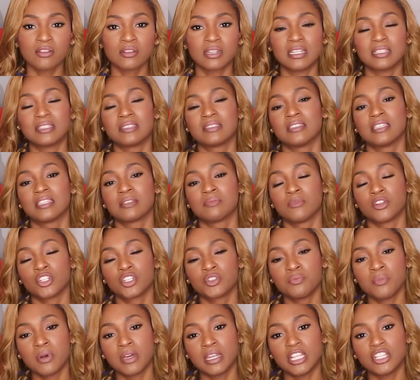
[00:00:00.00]
and it's this
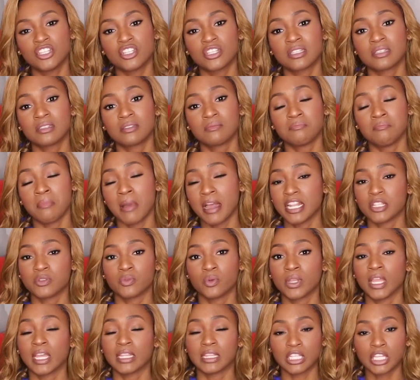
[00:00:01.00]
much money, just might as
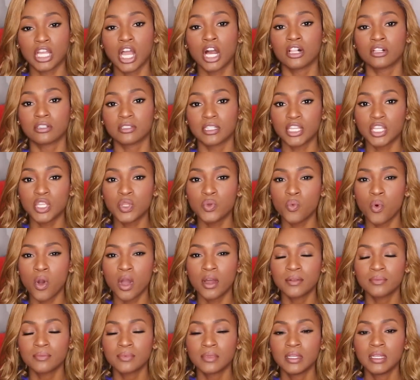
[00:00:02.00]
well get the color that you
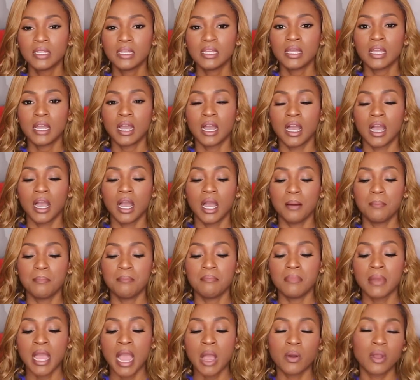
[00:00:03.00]
want.
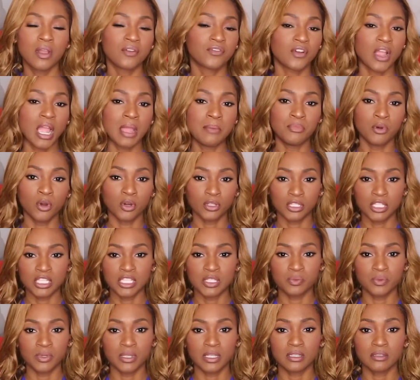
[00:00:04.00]
However, I bought
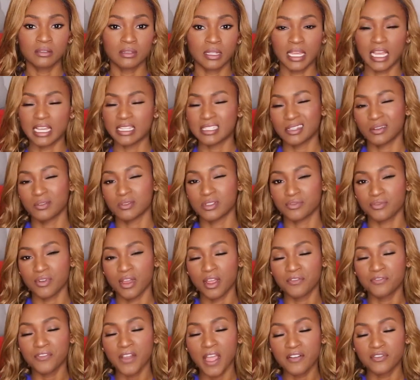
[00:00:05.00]
this wig. Like I said, it was
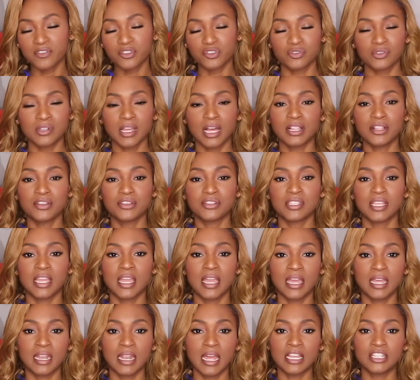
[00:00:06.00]
around $500.
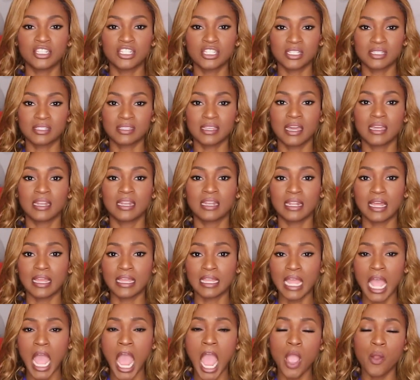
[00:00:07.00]
And I just decided,
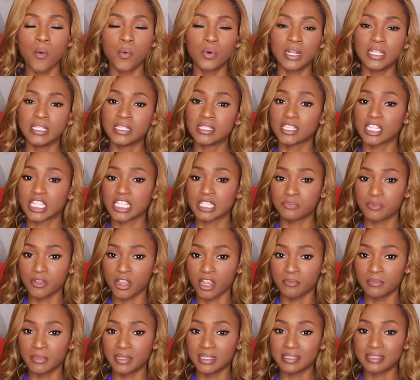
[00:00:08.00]
like, I wanted to
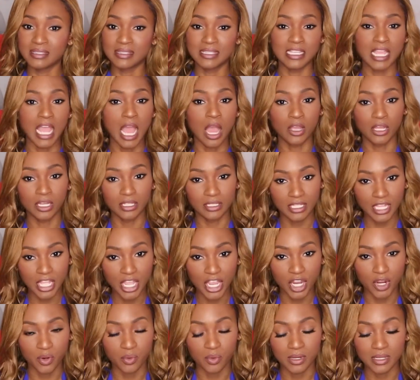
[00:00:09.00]
experiment, see how good the
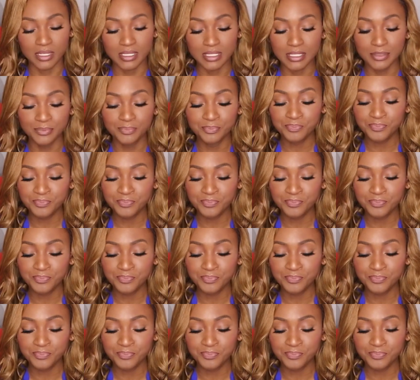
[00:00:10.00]
hair was.